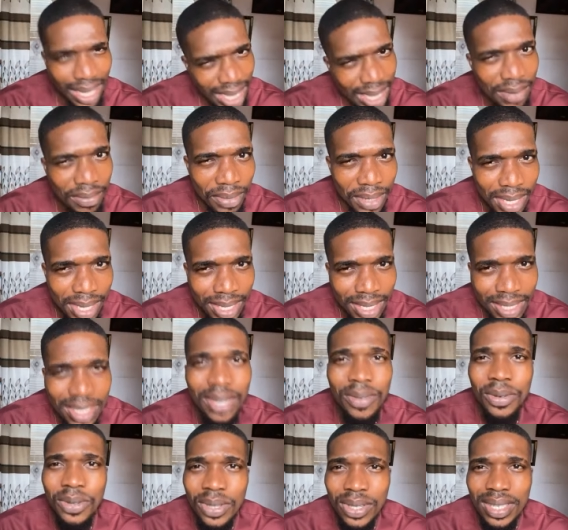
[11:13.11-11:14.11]
Like, really? Is
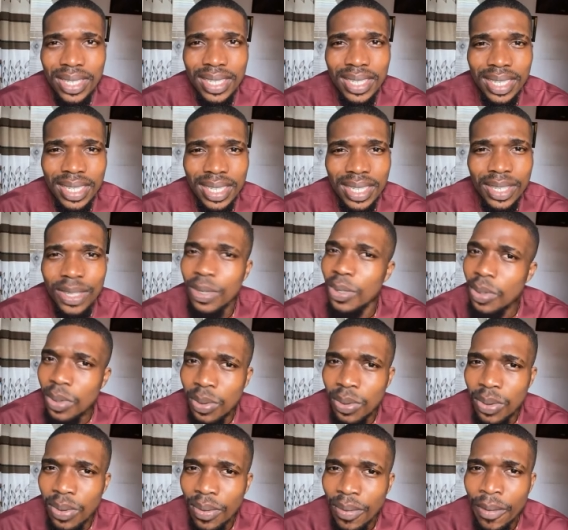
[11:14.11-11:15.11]
that what you're saying?
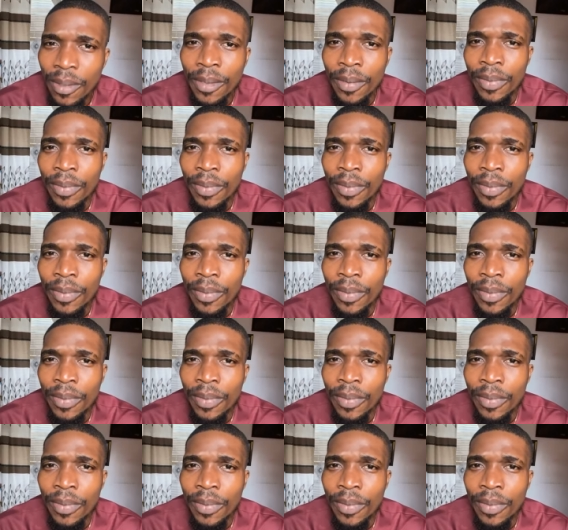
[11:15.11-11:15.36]
No.